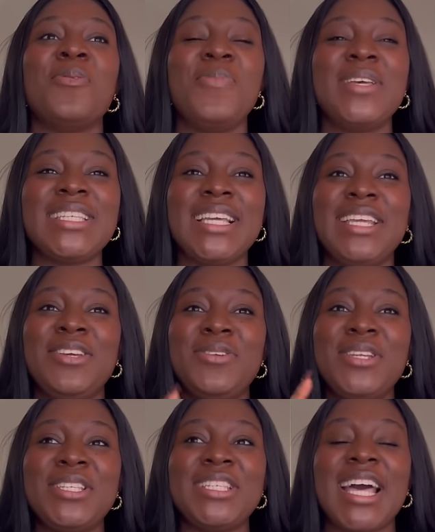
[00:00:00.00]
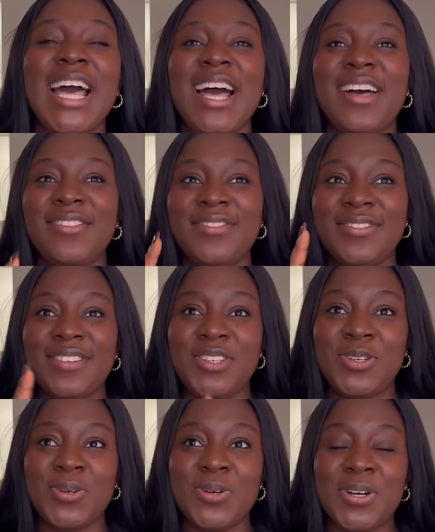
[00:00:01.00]
but basically, you need to have
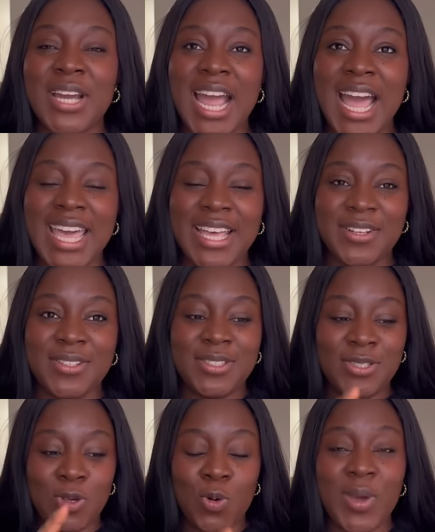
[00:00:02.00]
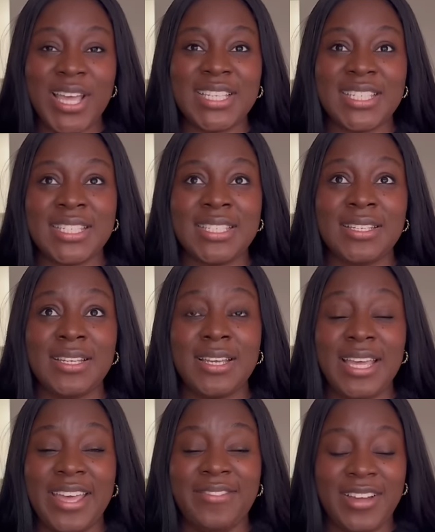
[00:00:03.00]
your IELTS, your WES
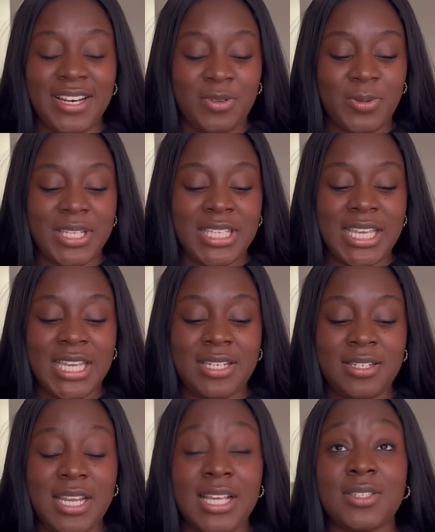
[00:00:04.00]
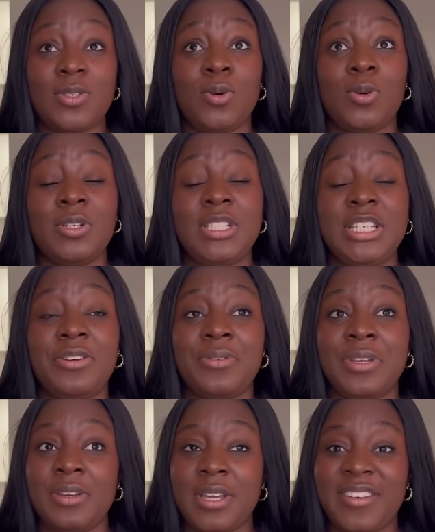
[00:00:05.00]
evaluated. That's your
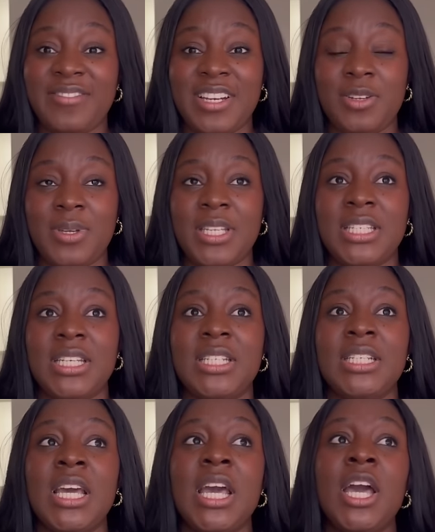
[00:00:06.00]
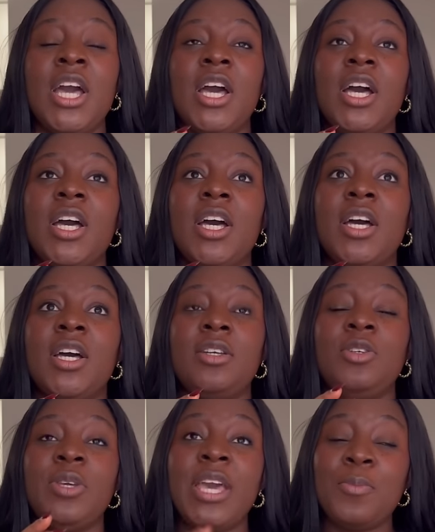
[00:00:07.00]
degree evaluated. Uh,
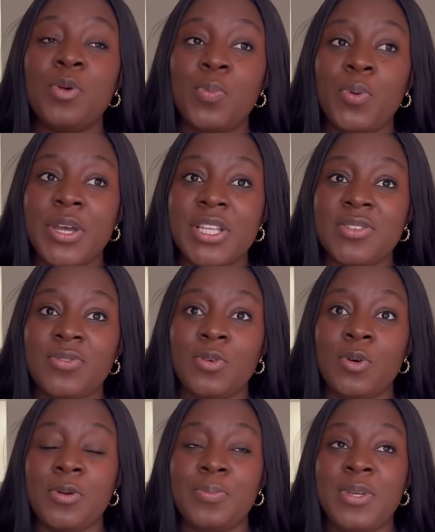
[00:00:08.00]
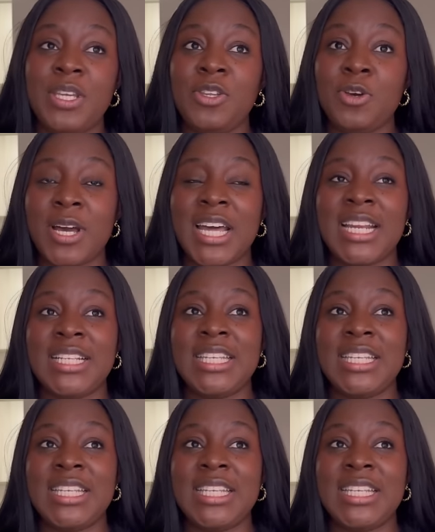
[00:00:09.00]
you get more points for being younger than